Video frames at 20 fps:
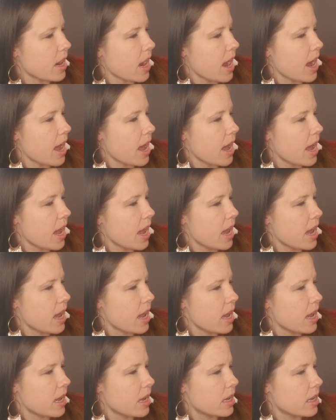
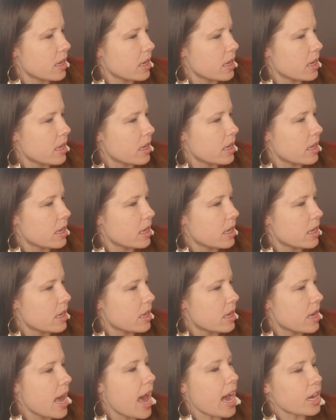I
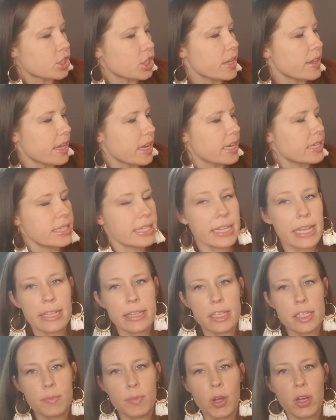think I did get
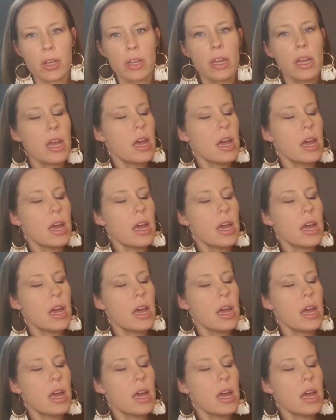this book.